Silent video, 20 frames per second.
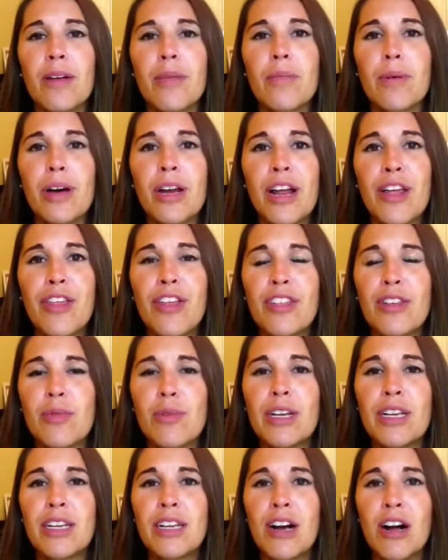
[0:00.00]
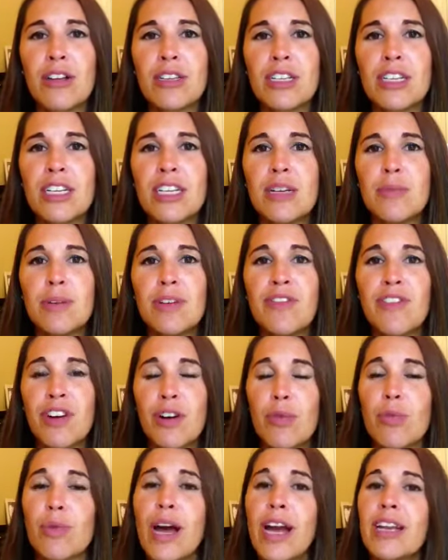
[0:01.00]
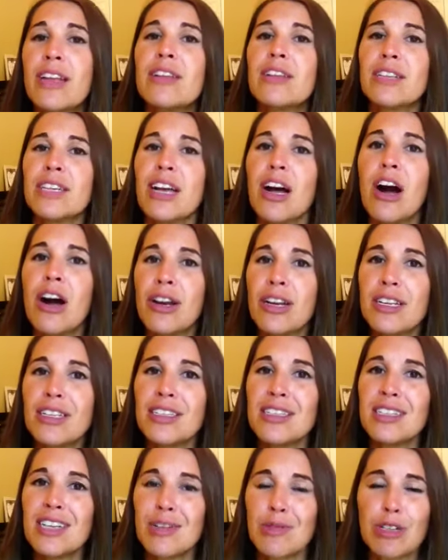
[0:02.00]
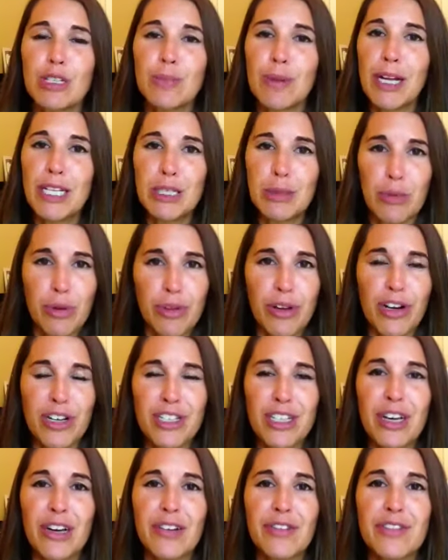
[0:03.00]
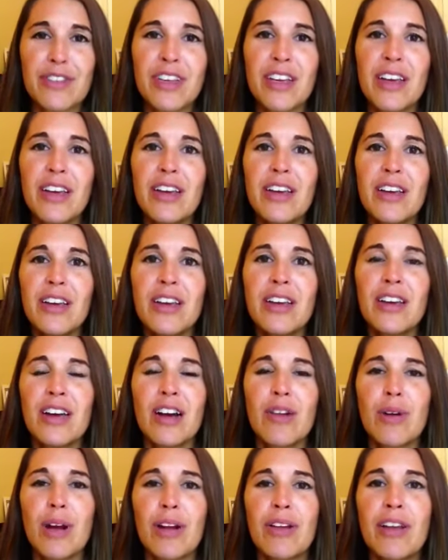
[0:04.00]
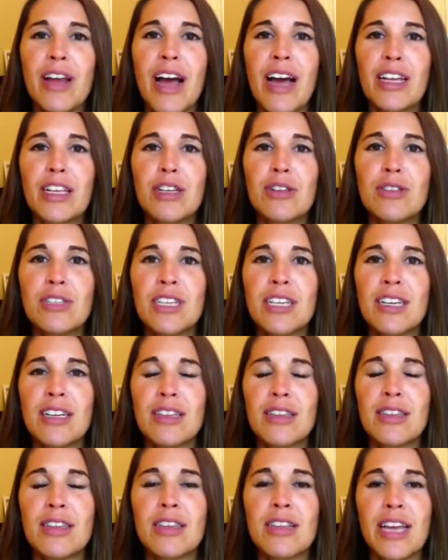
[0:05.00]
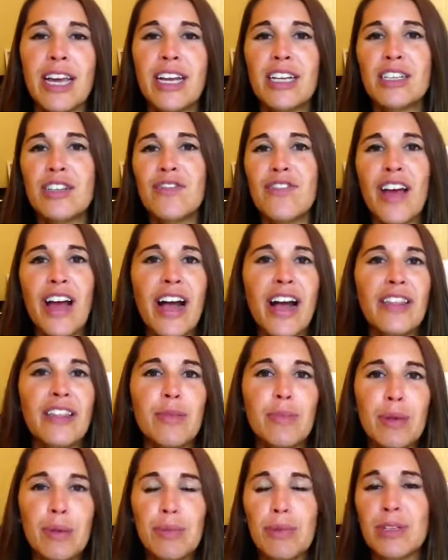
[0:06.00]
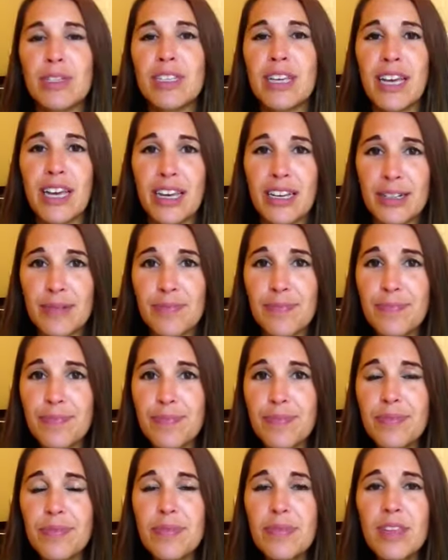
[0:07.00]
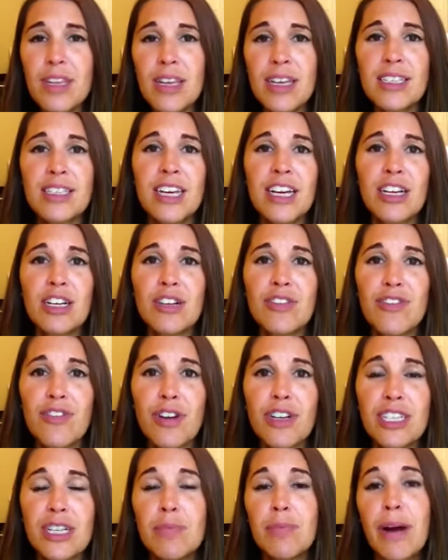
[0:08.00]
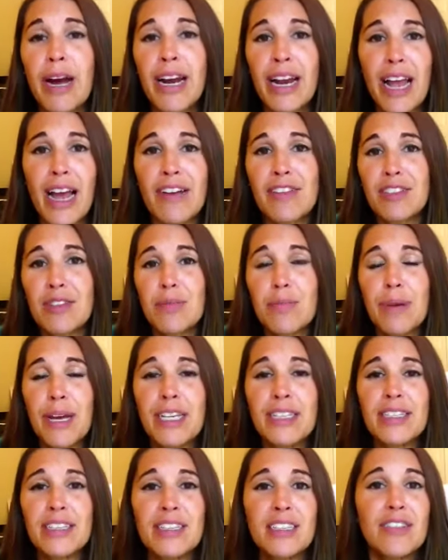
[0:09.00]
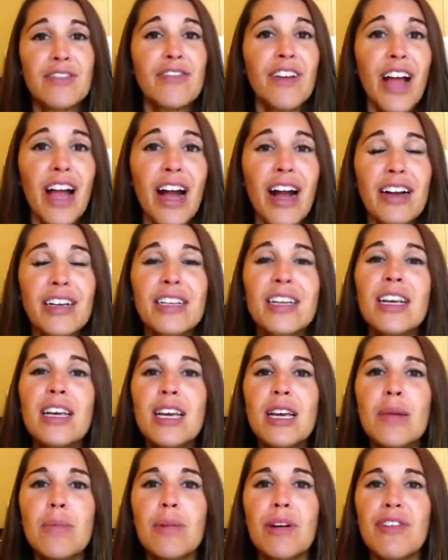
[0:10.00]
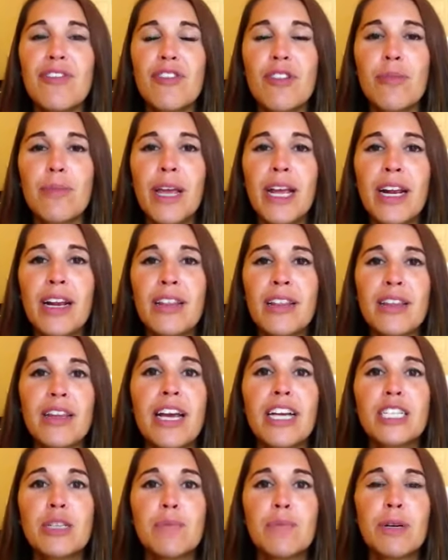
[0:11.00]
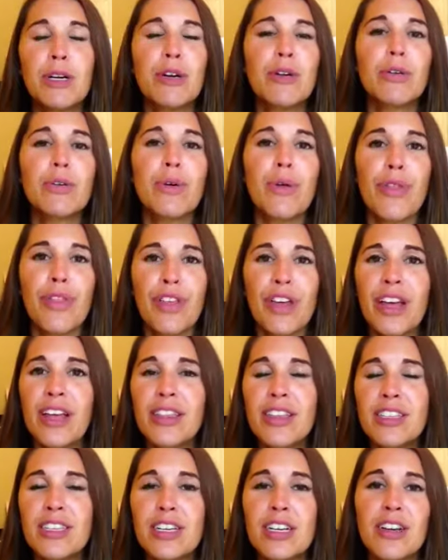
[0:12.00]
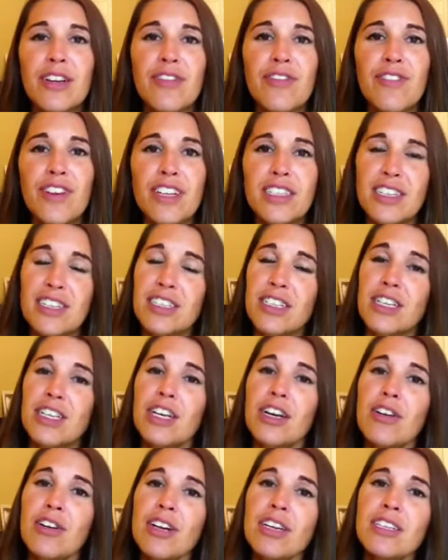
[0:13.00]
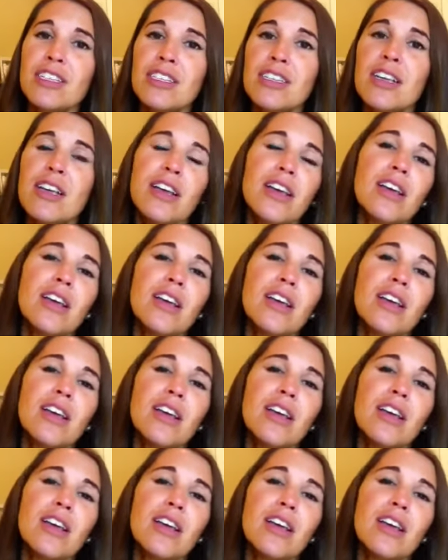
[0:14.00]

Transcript: But I think that we all need to be very radically honest and responsible with ourselves around not using the latest fad that people say it's not good for us. It might have some basis in fact, but if we're making it the next miracle thing that's going to fix us and cure us,